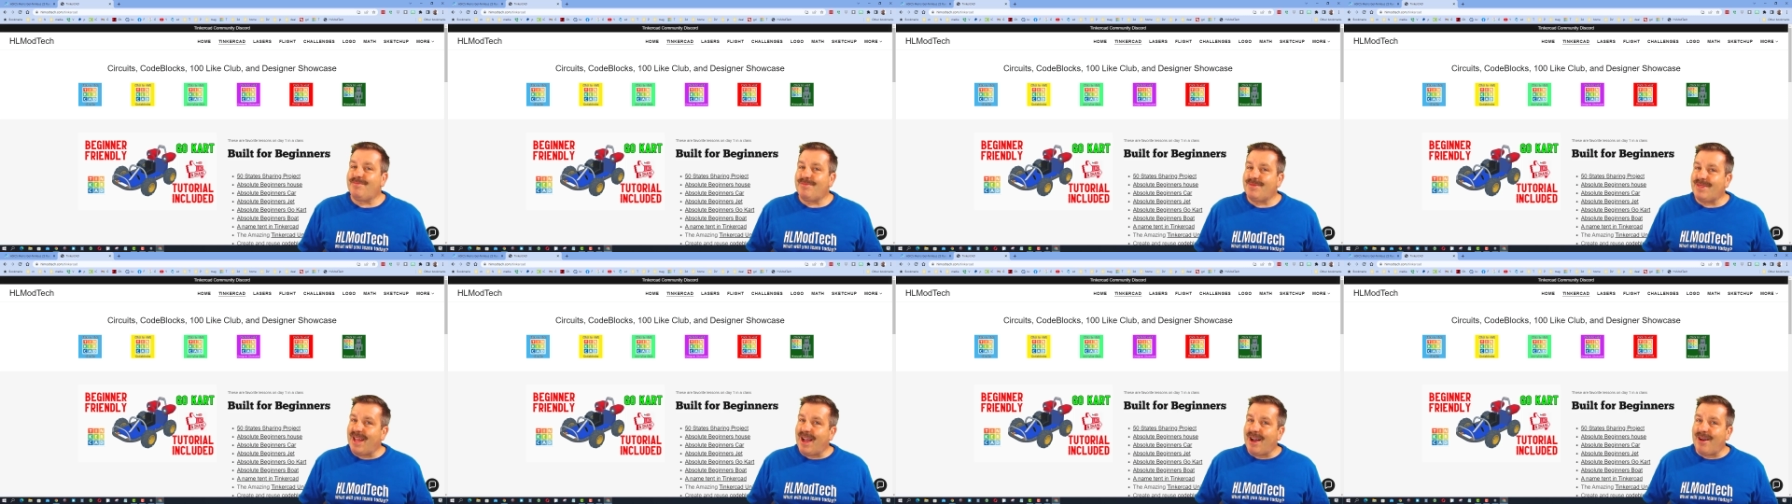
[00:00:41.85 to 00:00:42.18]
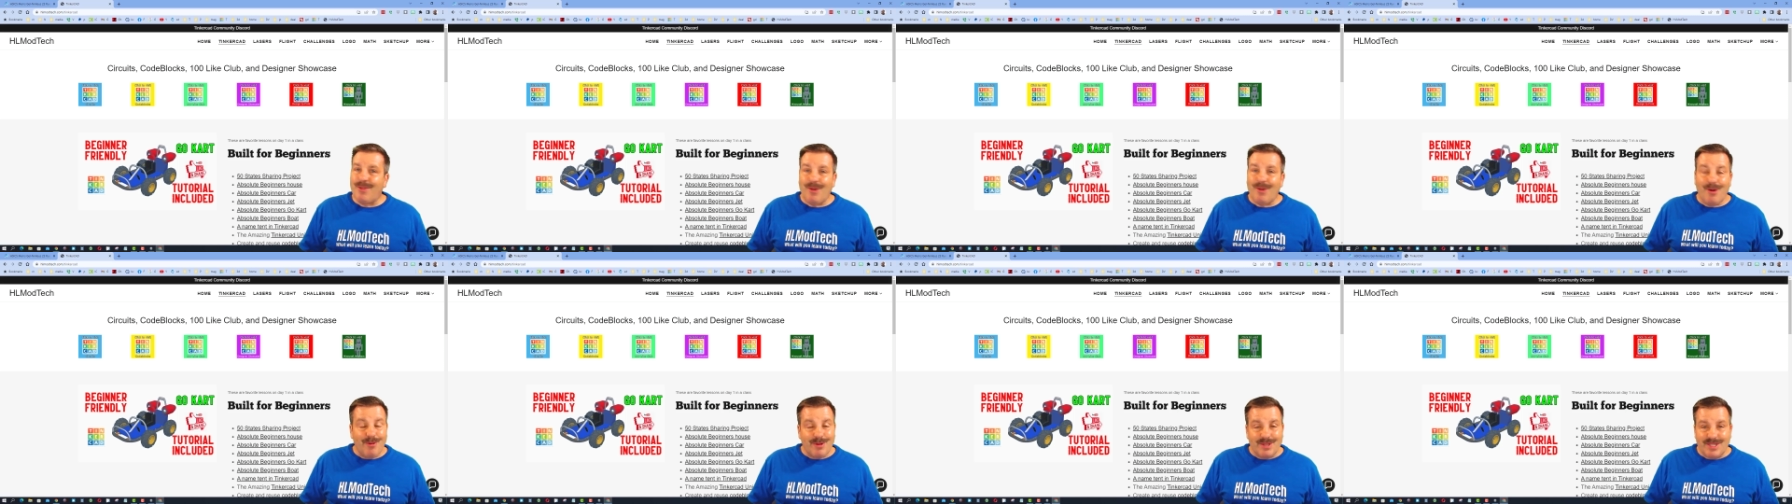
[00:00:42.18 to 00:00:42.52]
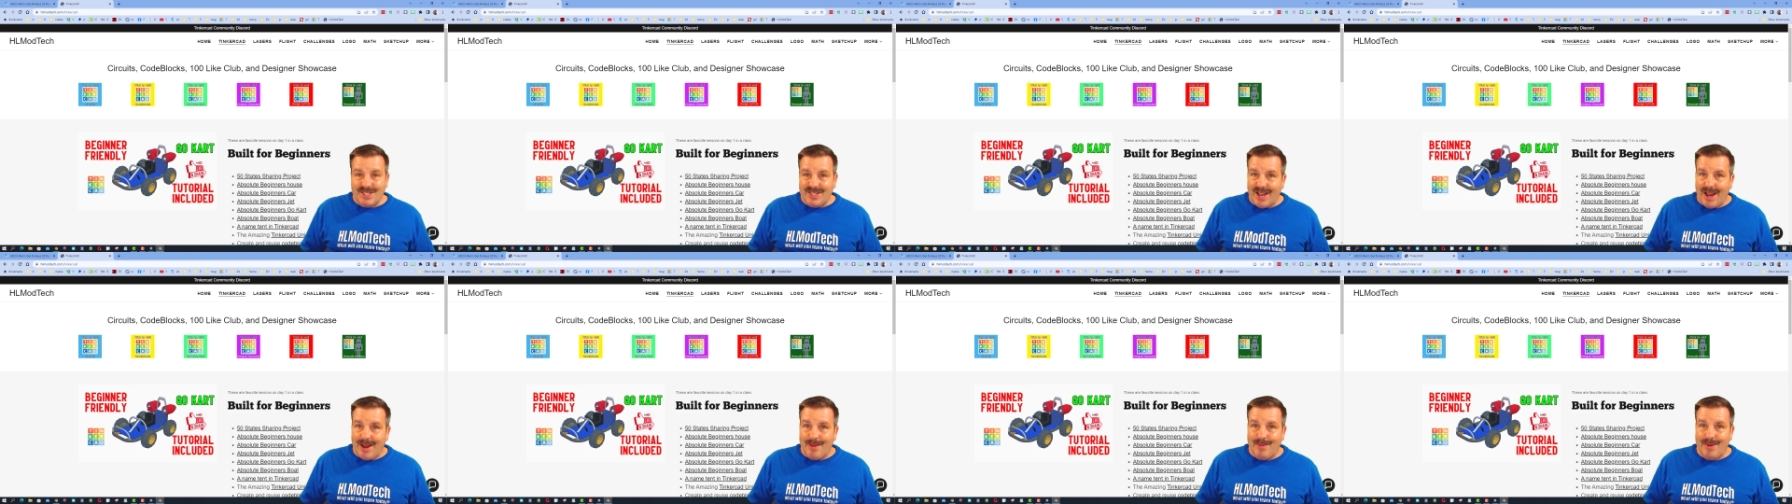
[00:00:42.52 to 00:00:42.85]
Now, though, it's
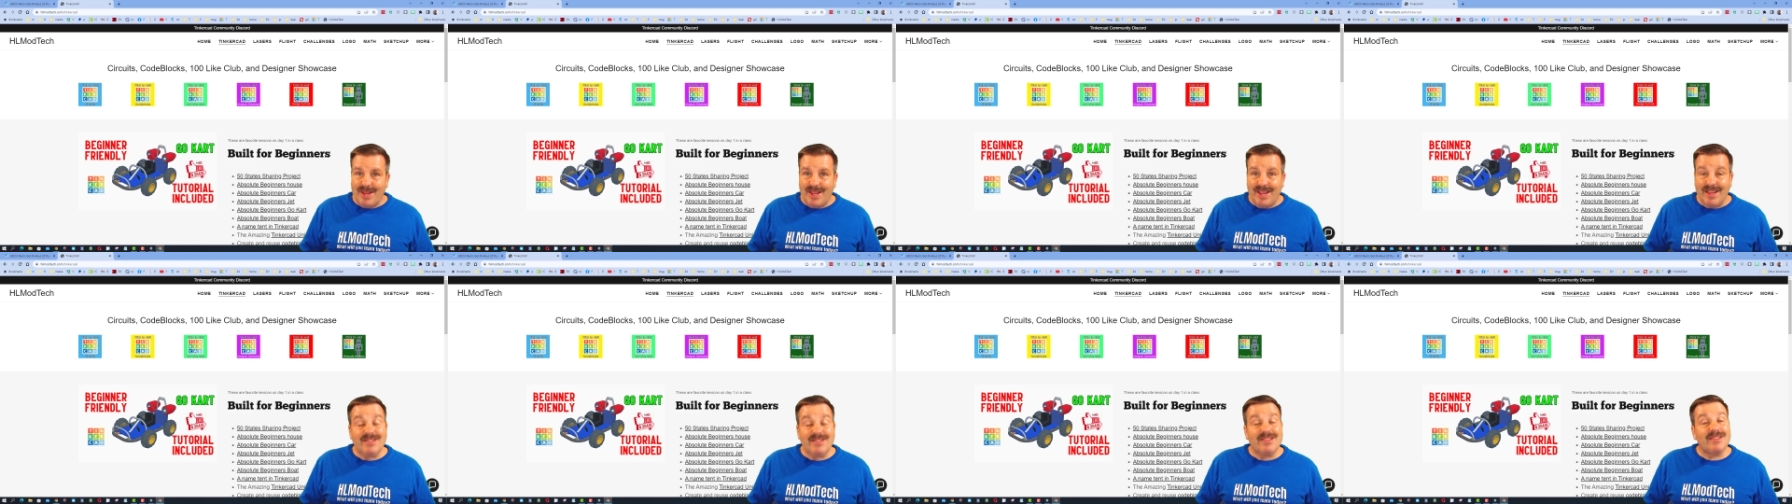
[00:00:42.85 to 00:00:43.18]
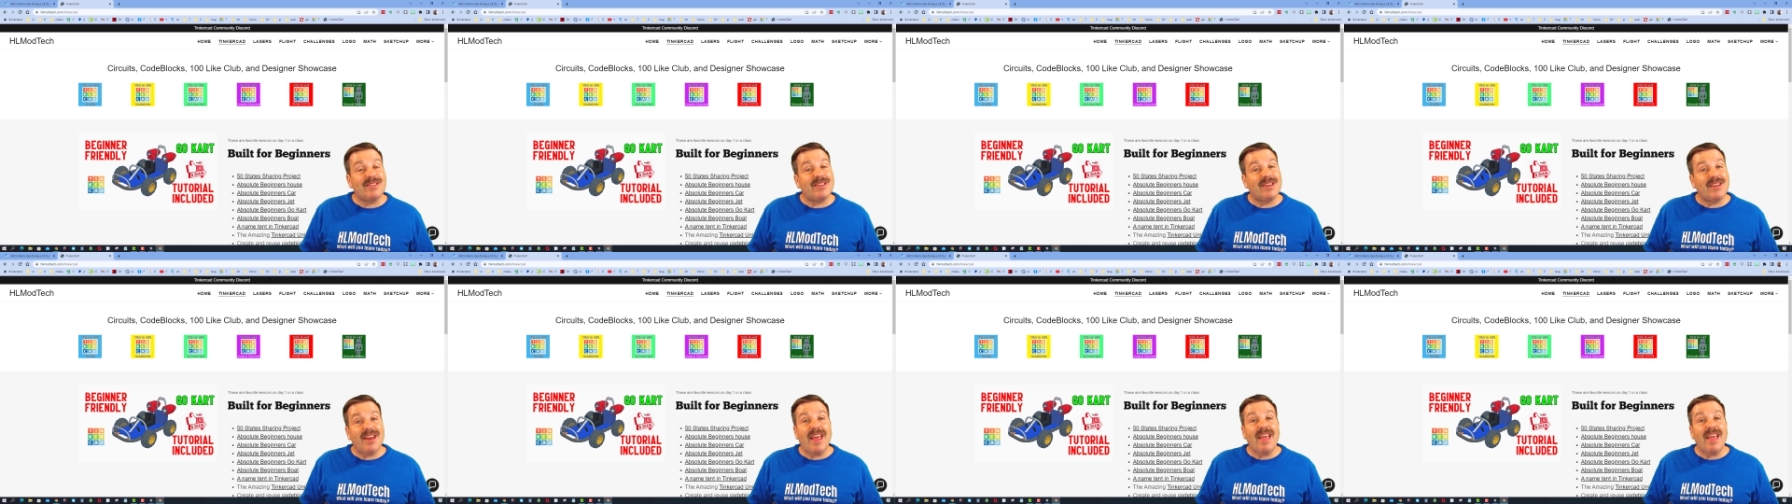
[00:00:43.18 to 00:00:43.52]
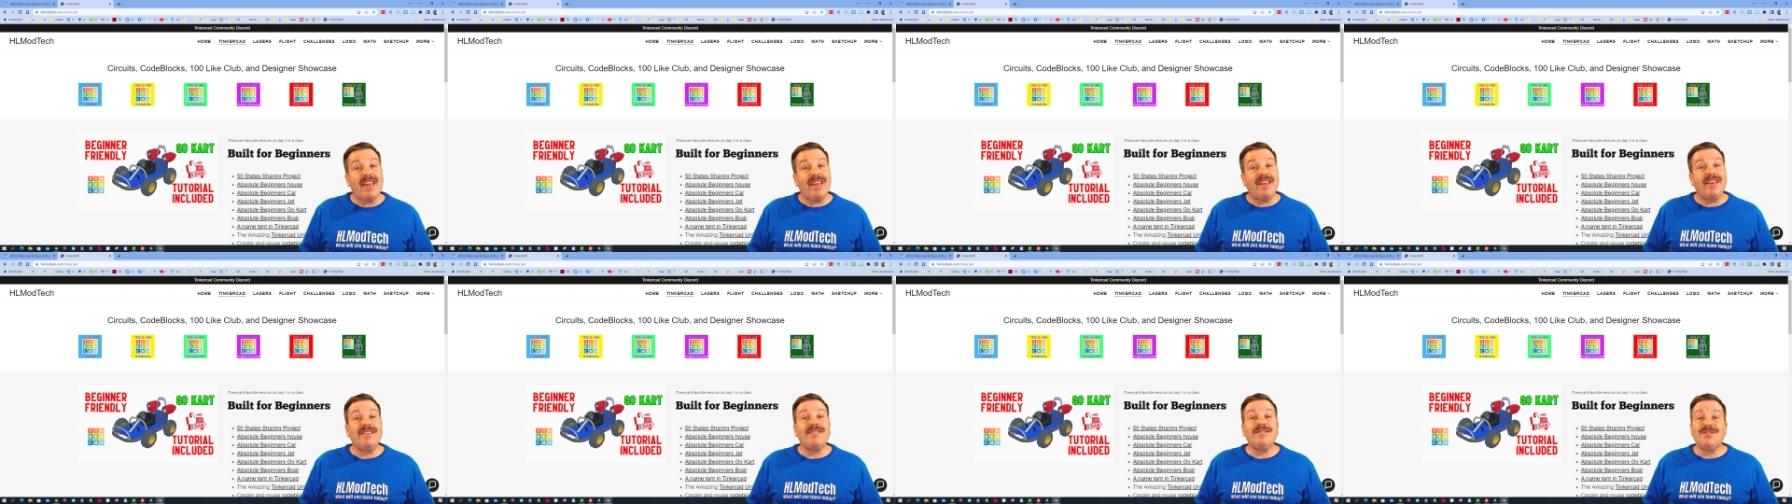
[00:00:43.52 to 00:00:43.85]
time to get to
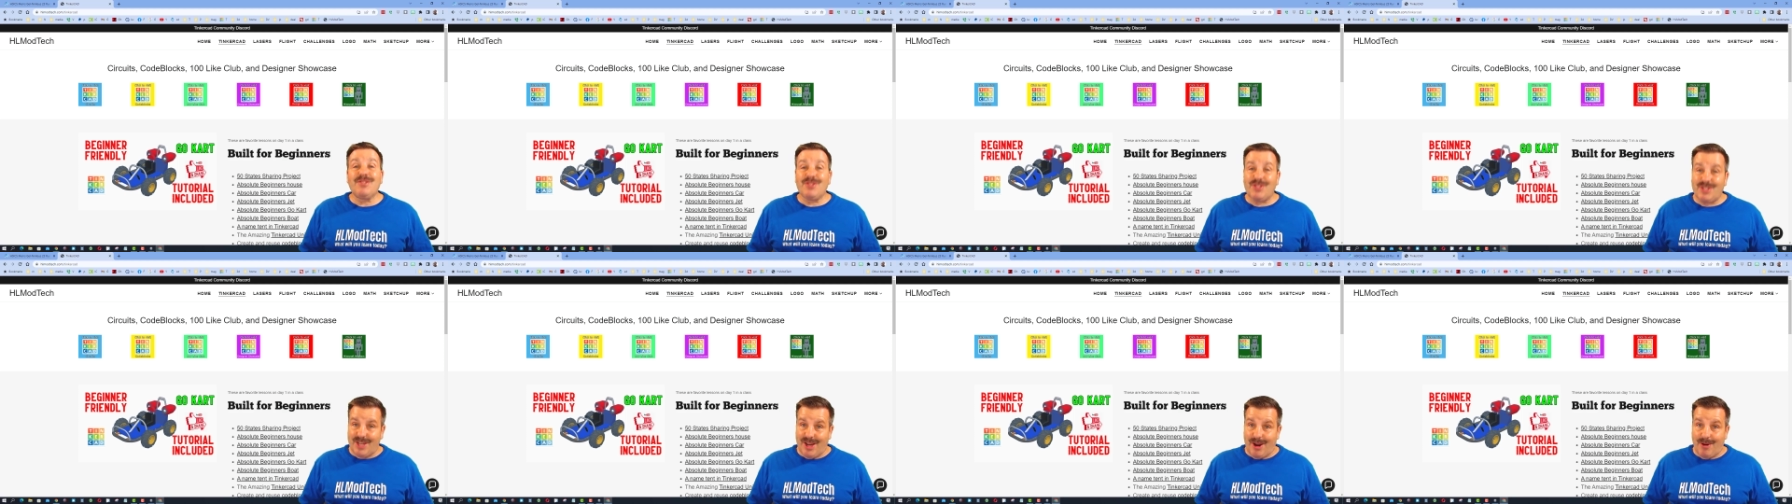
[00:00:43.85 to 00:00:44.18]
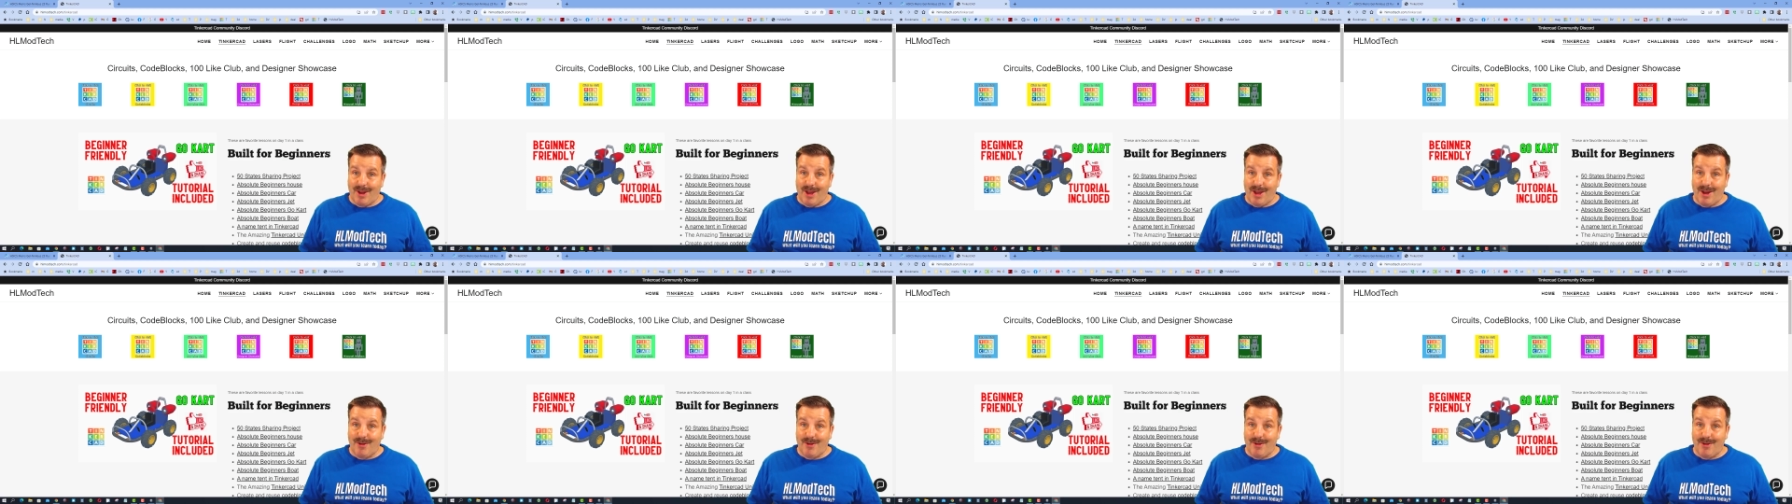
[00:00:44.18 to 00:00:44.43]
today's shout-out.